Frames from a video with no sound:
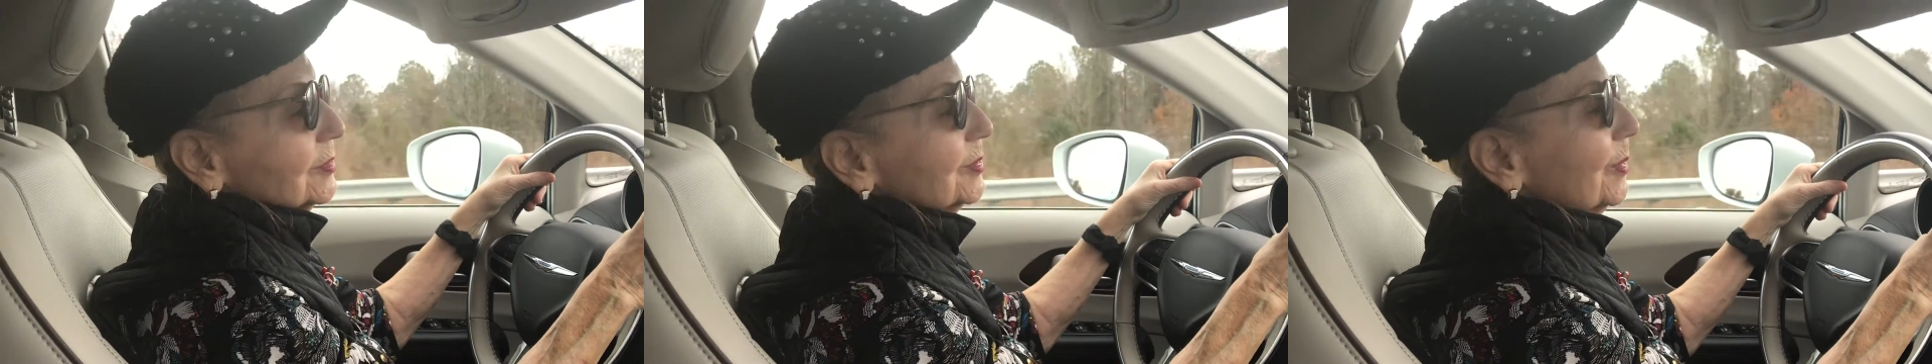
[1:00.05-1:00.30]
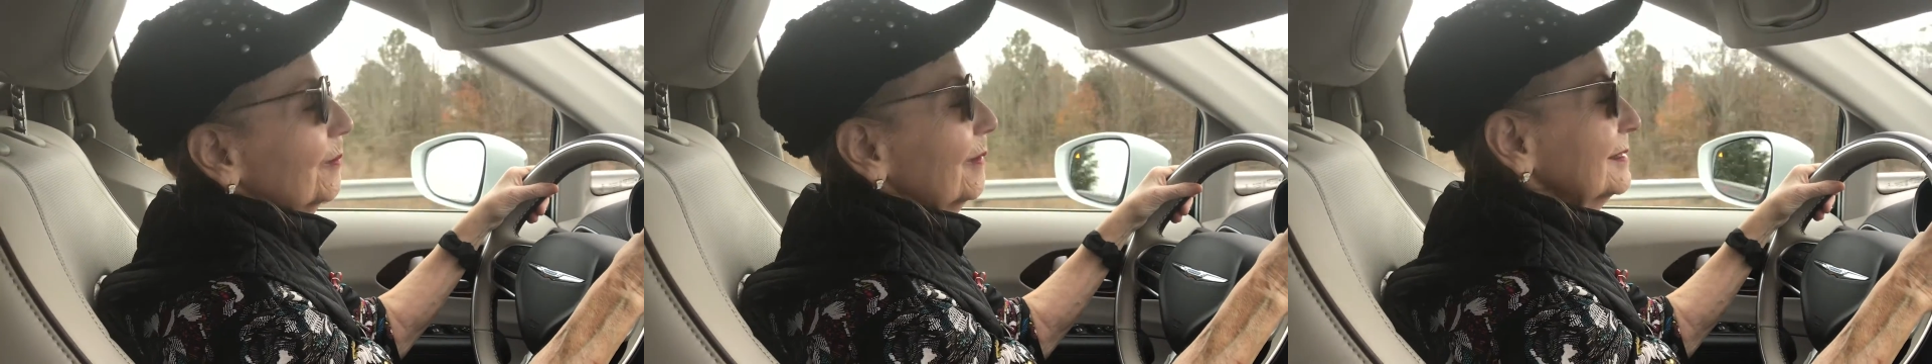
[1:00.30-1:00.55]

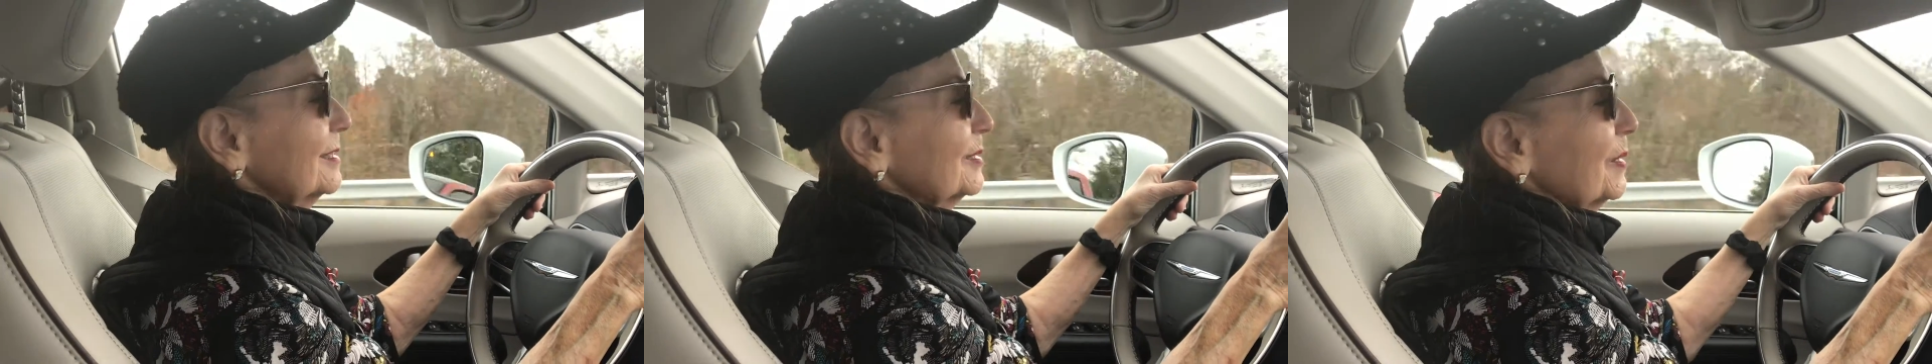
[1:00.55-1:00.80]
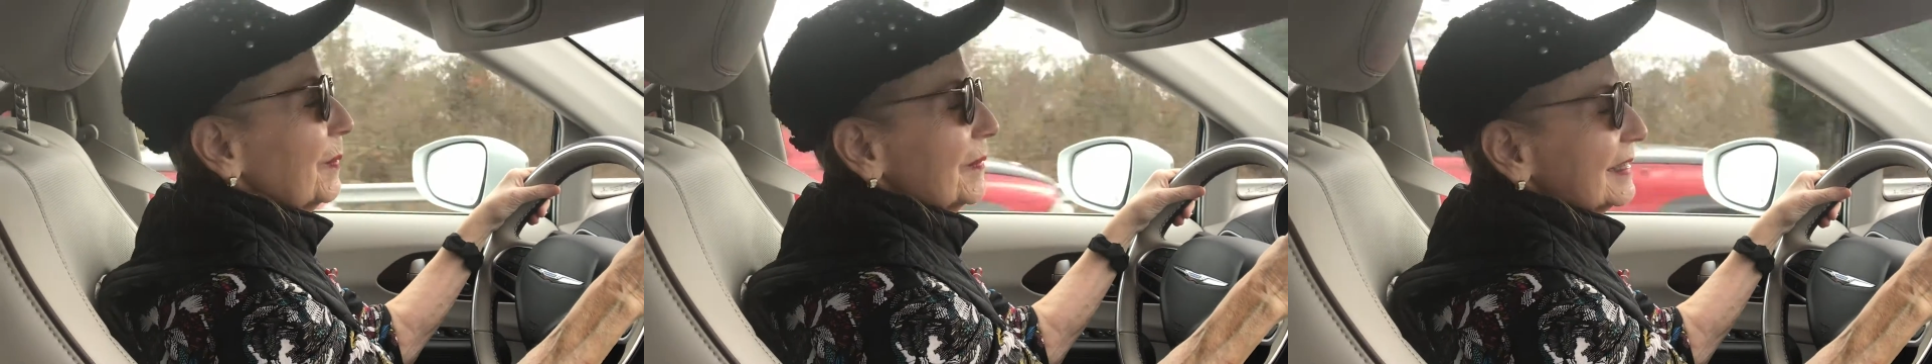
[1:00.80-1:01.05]
So it's
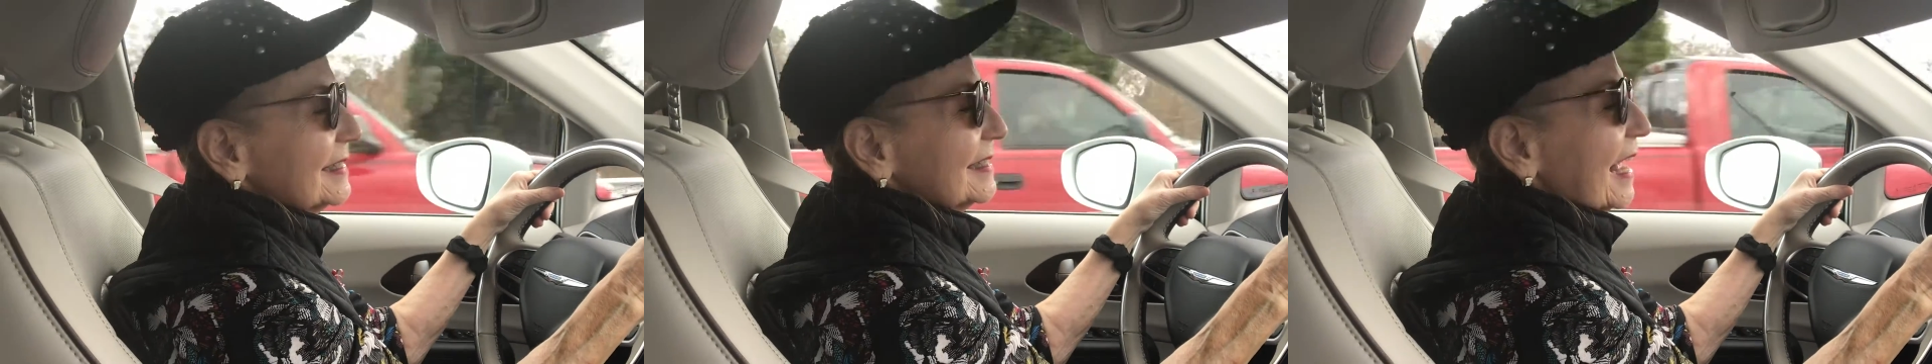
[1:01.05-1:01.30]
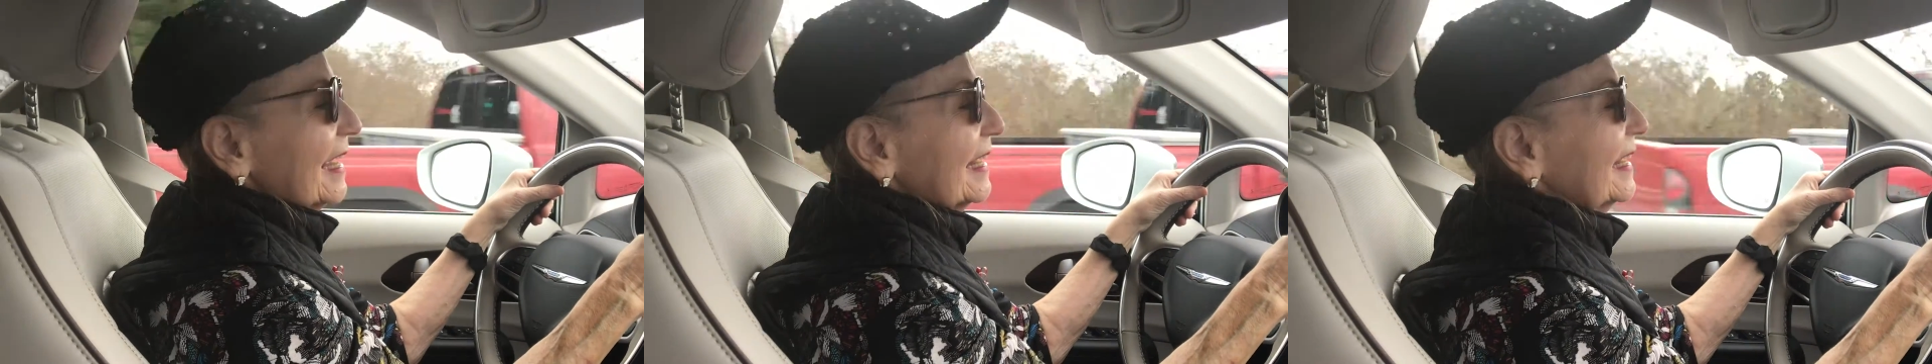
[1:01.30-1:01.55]
so
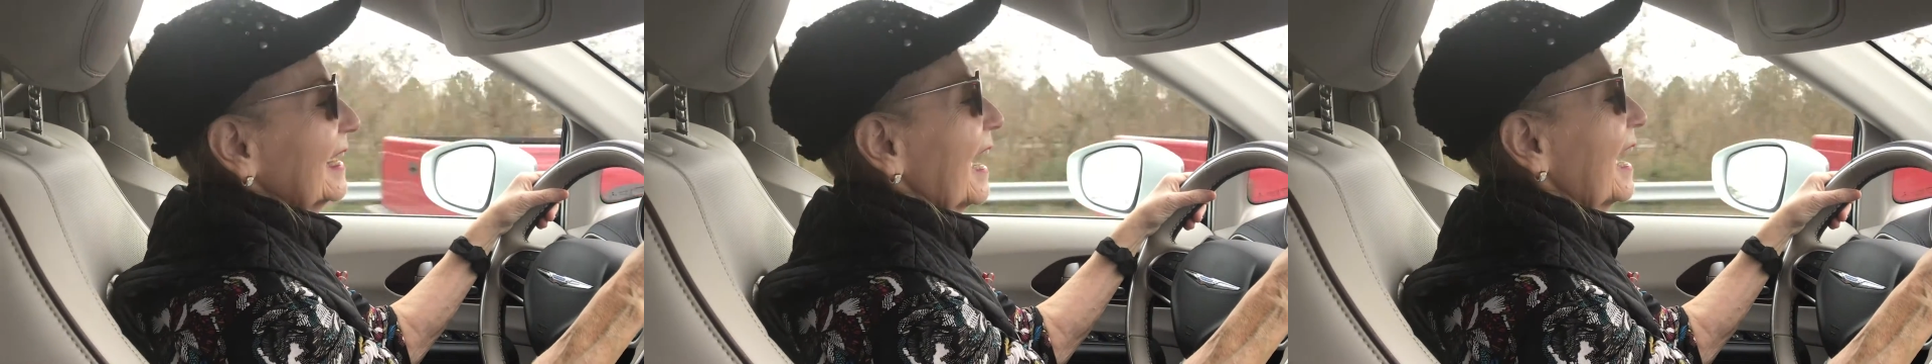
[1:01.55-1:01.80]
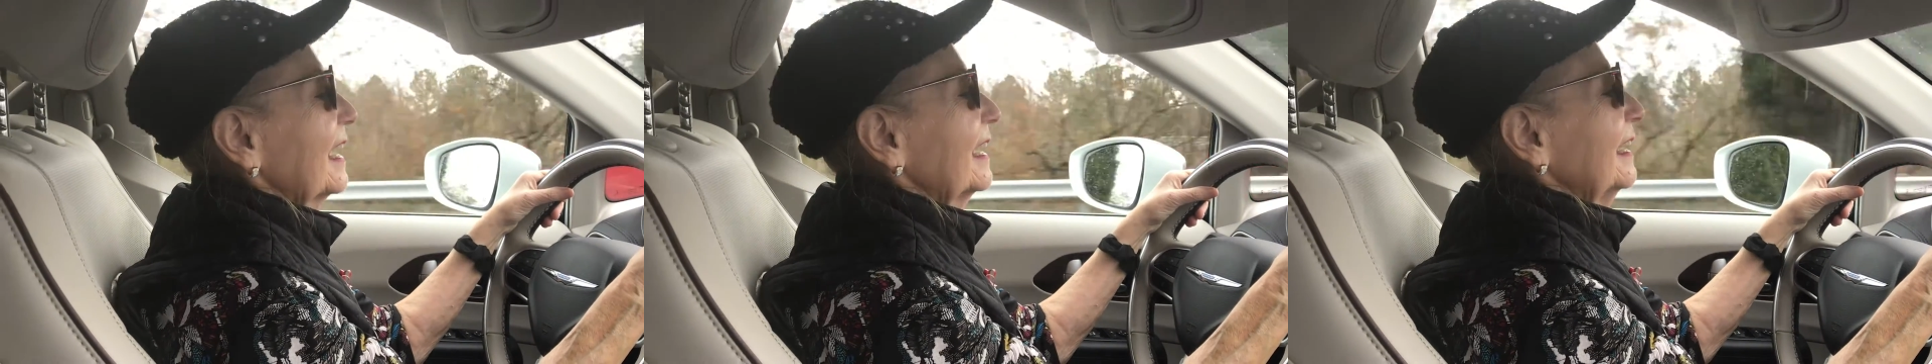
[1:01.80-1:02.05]
exciting.
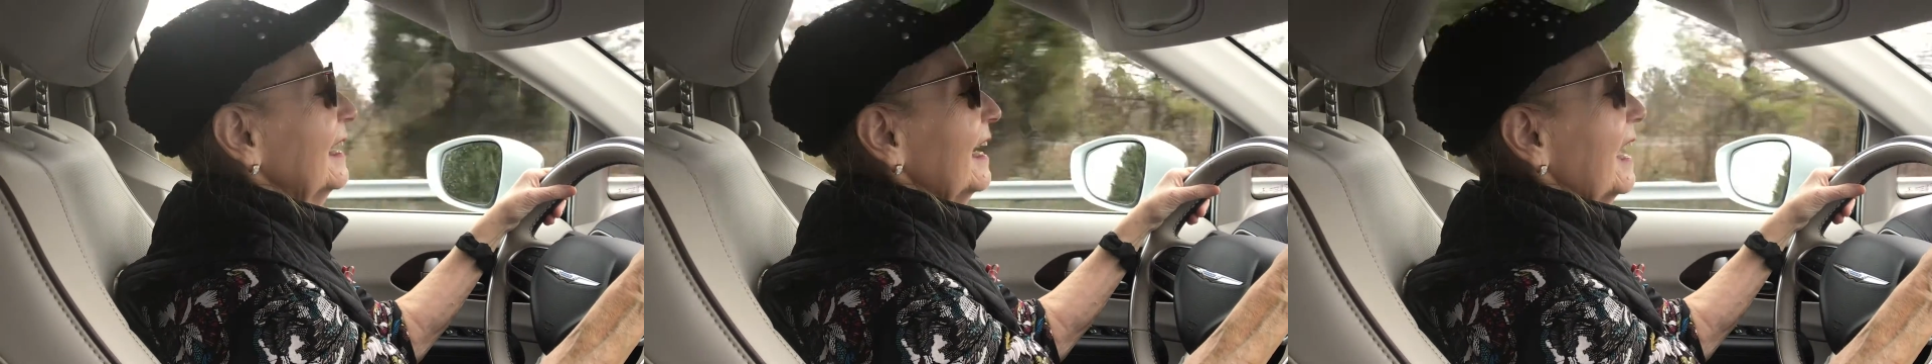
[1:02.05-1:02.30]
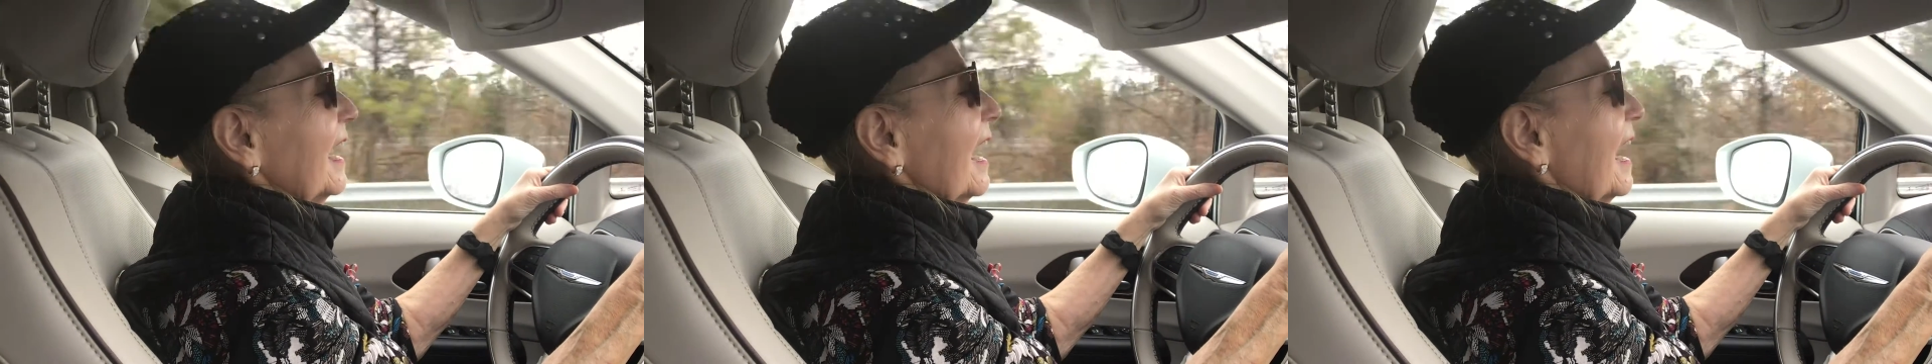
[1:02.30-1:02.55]
I,
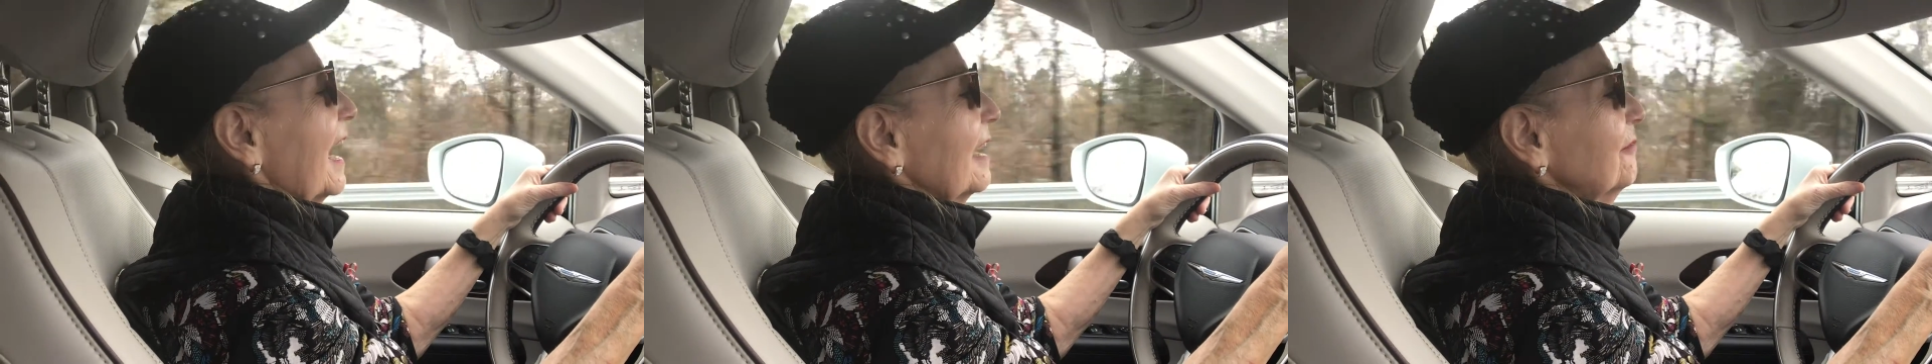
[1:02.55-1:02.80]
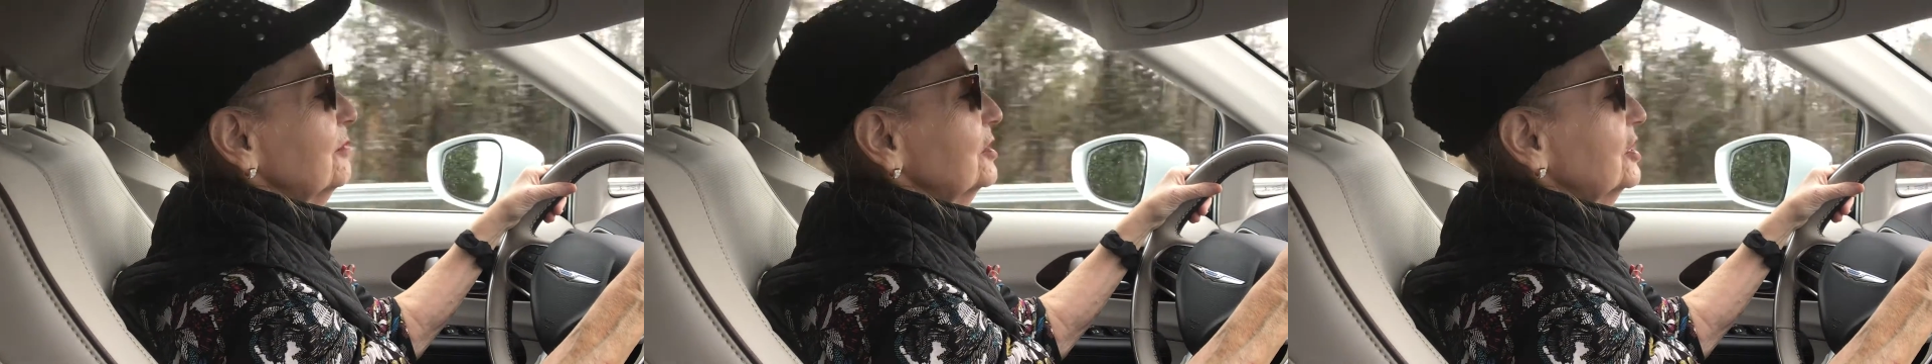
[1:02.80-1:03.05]

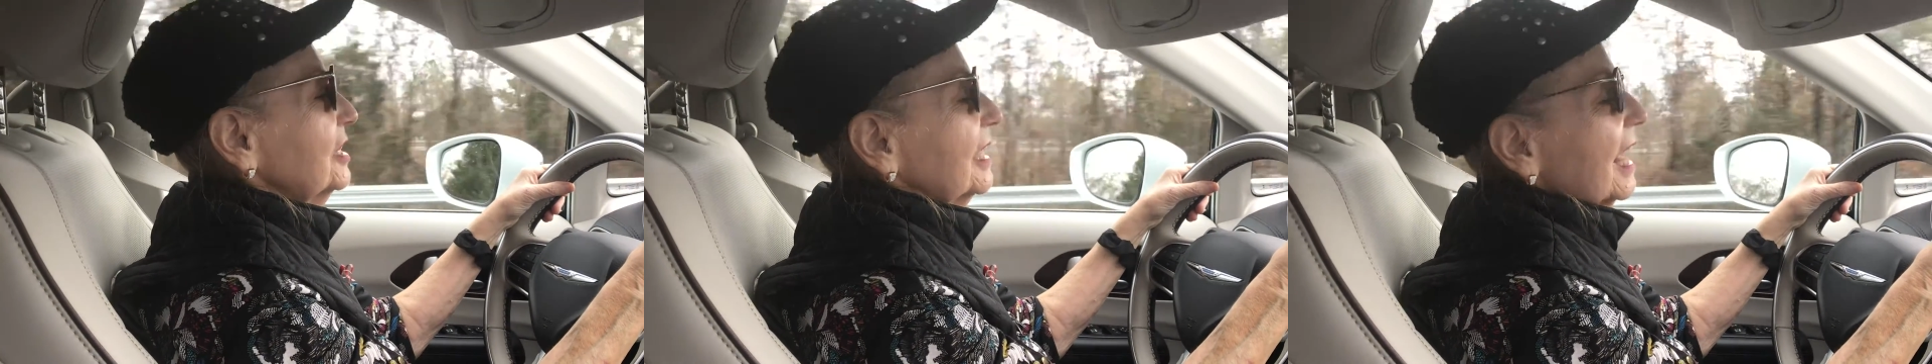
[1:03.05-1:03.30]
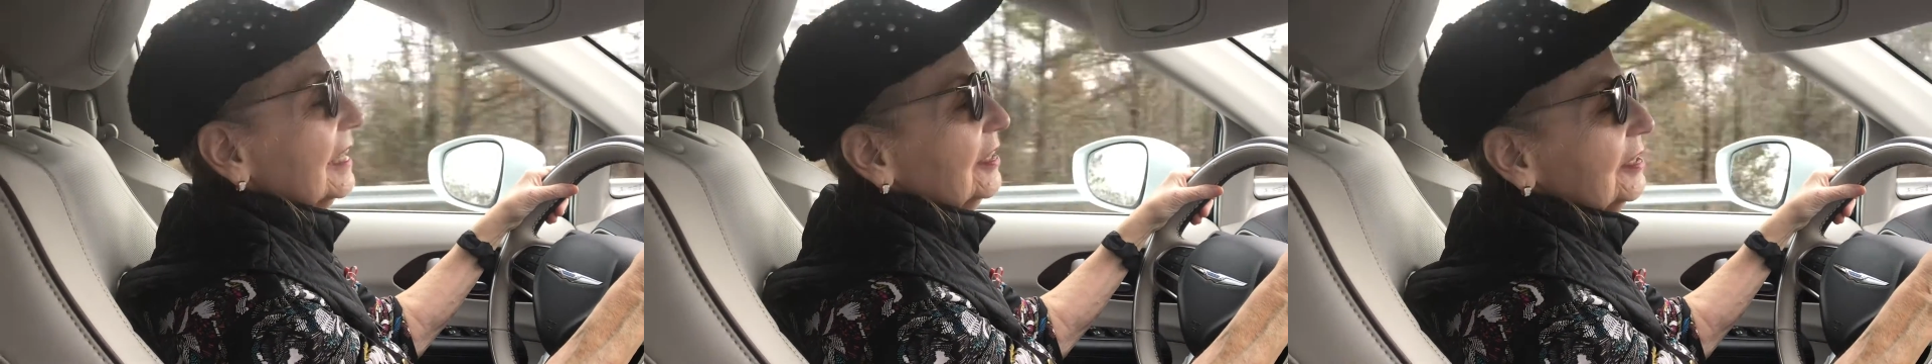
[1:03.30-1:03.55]
I wish that
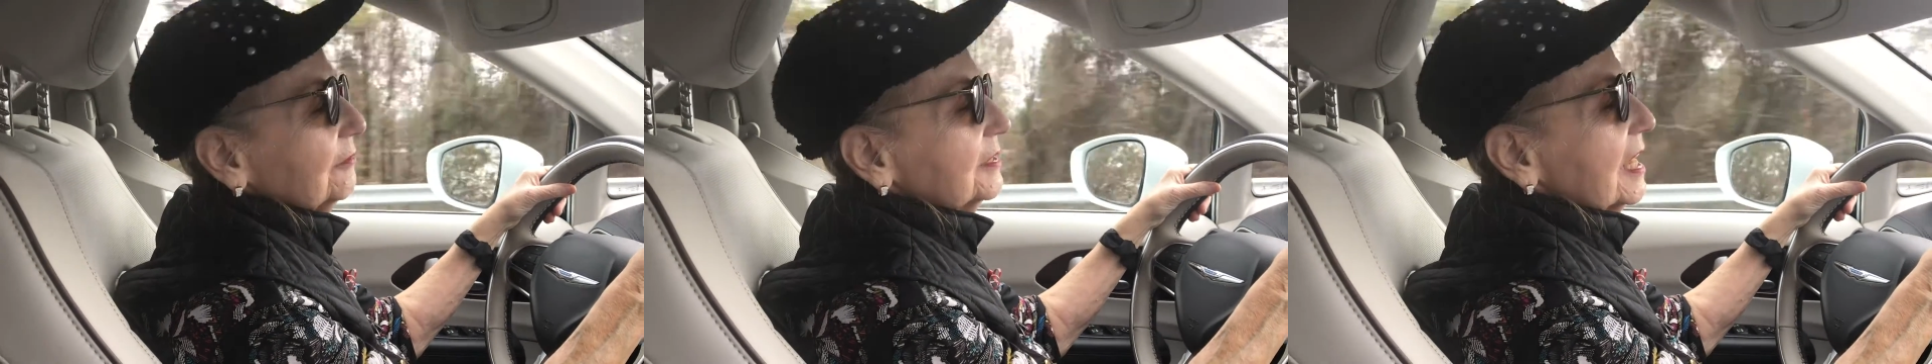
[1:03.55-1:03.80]
I could have